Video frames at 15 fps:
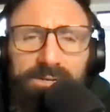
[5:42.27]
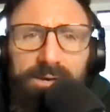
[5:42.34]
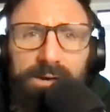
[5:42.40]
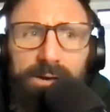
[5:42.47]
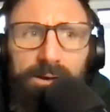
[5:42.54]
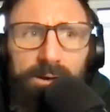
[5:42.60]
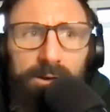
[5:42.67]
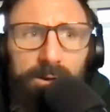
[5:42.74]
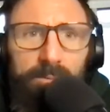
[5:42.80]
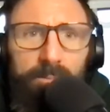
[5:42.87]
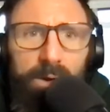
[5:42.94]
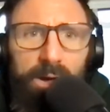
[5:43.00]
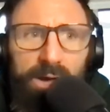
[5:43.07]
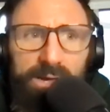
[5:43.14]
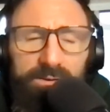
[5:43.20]

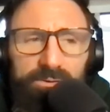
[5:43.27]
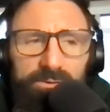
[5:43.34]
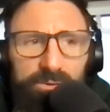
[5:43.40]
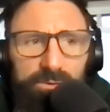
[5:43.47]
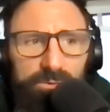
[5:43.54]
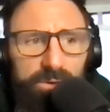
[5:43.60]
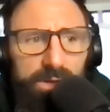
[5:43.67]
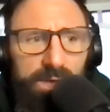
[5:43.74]
I do